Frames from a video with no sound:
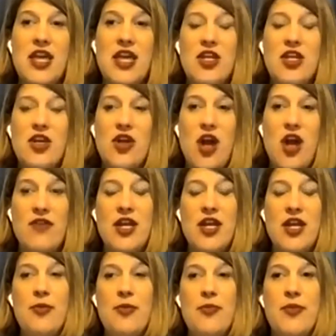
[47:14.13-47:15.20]
getting your heart
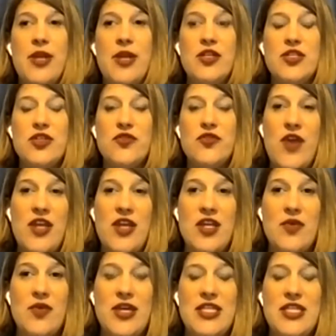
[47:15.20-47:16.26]
rate up, but also
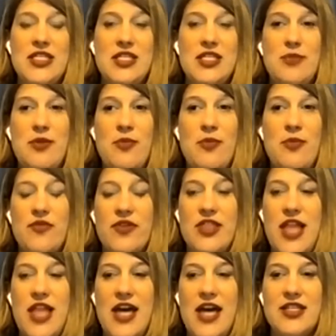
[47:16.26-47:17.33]
finding ways to be more
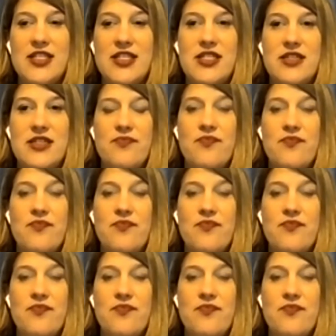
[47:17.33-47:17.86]
relaxed.